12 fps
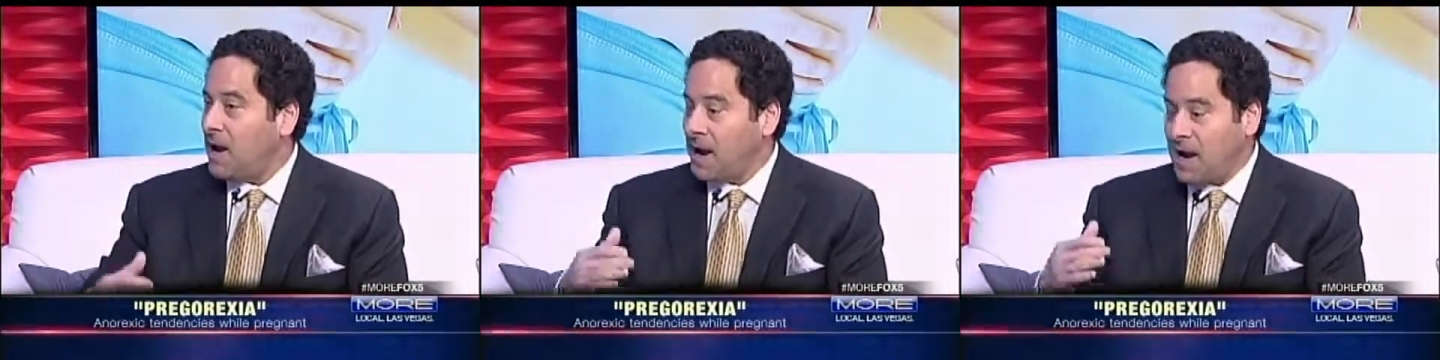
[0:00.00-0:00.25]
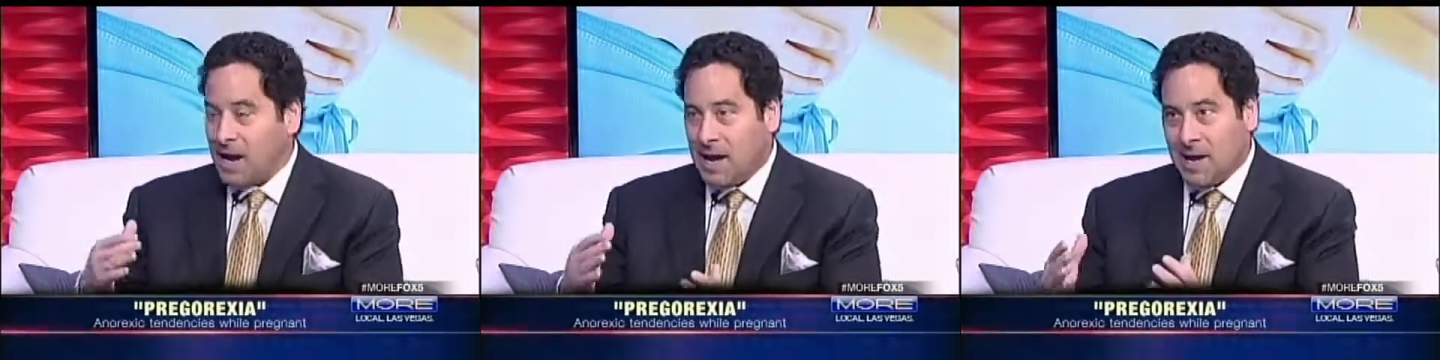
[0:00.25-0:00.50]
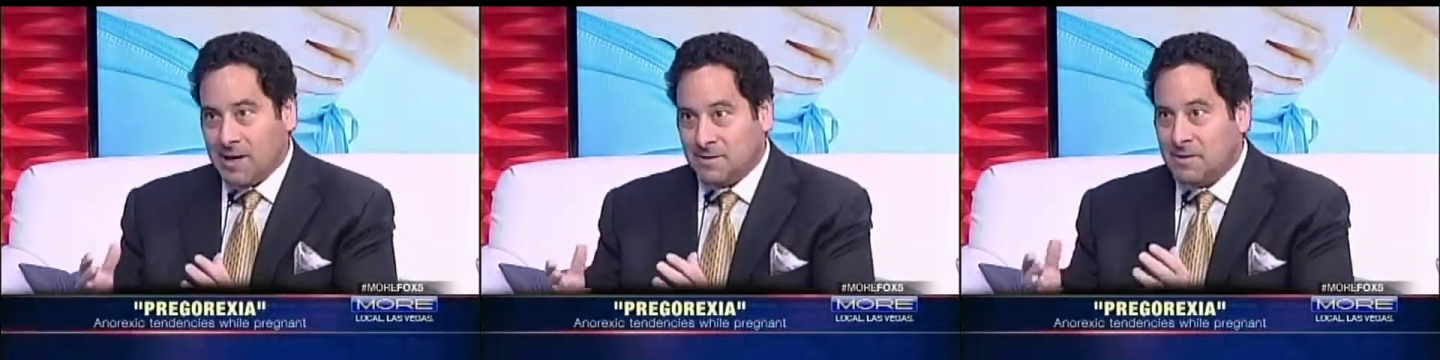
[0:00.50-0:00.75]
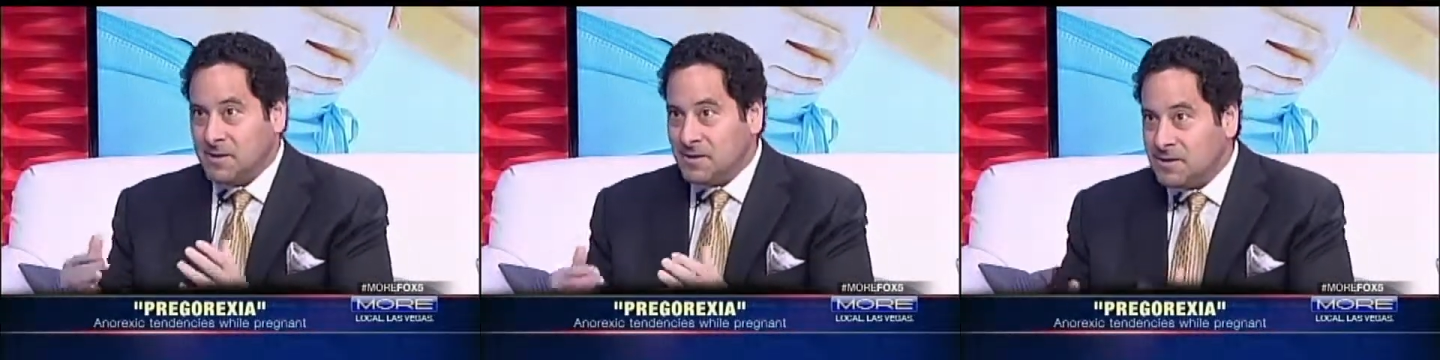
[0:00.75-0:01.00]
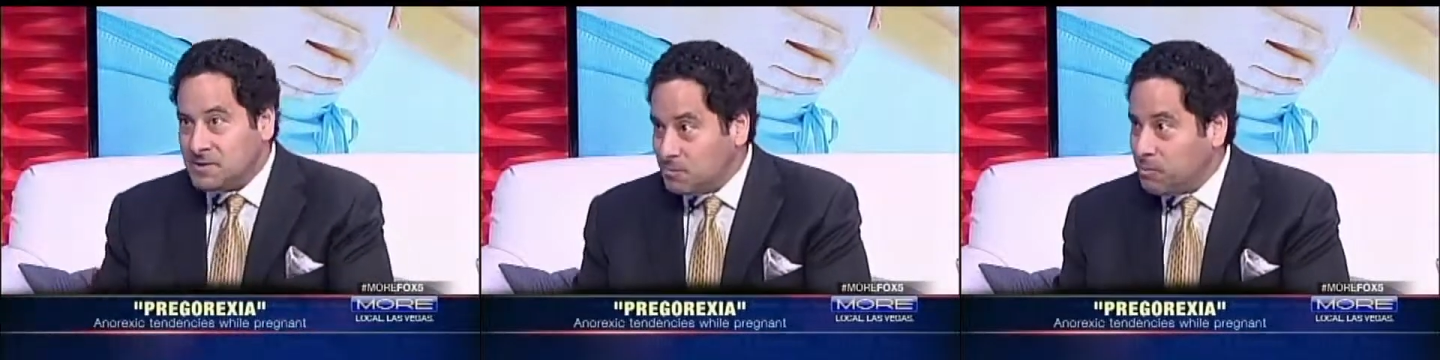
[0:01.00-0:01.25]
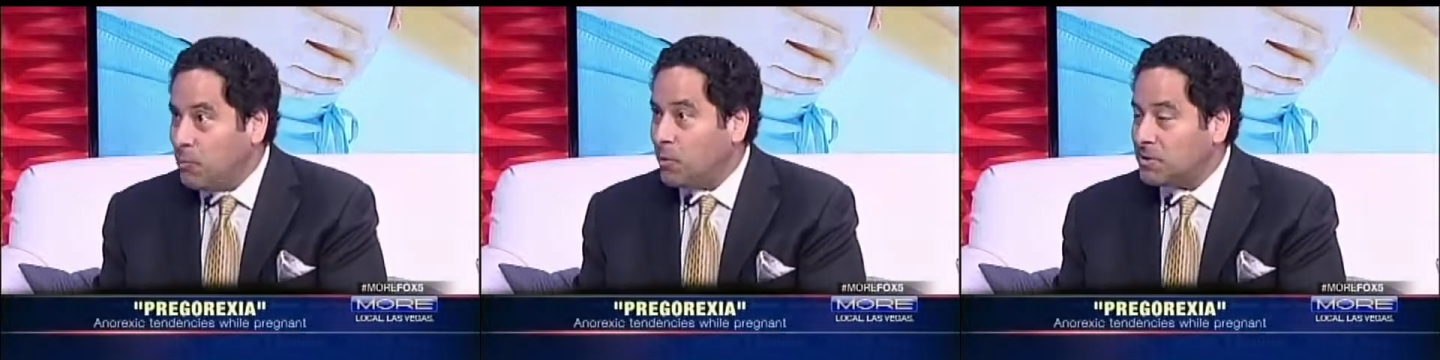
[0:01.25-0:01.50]
and and
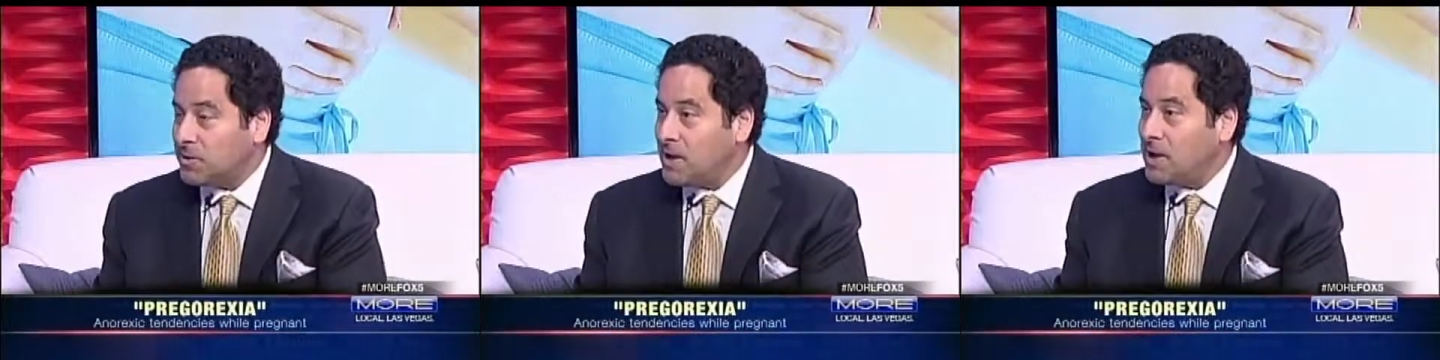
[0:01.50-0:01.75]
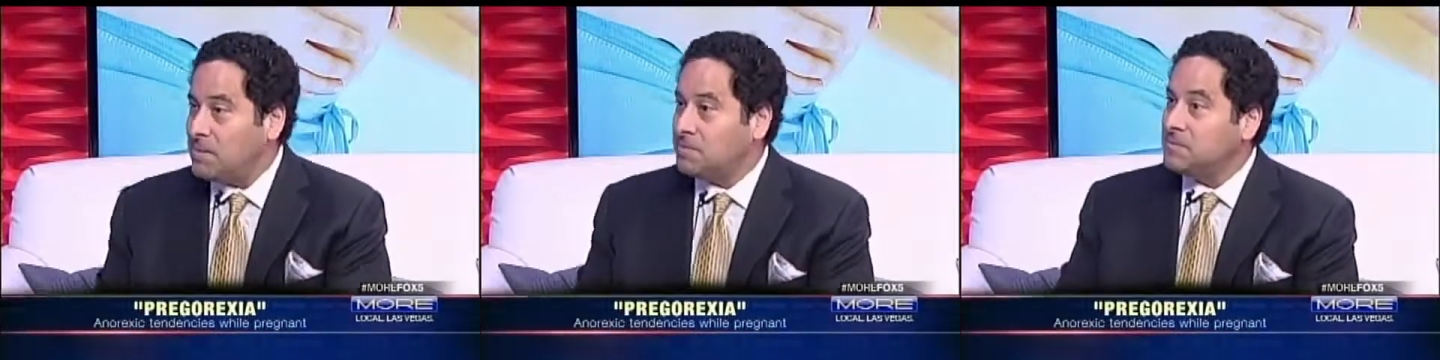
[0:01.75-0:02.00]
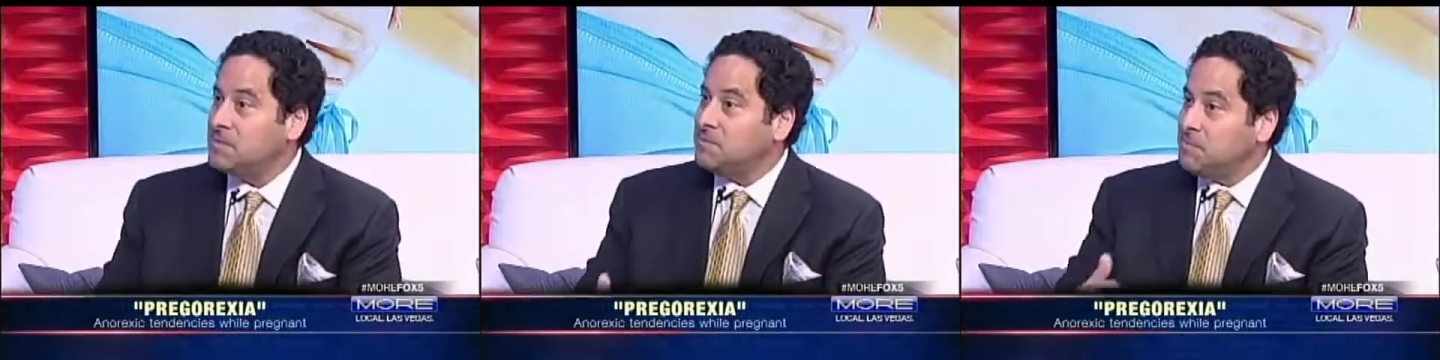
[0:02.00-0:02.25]
support them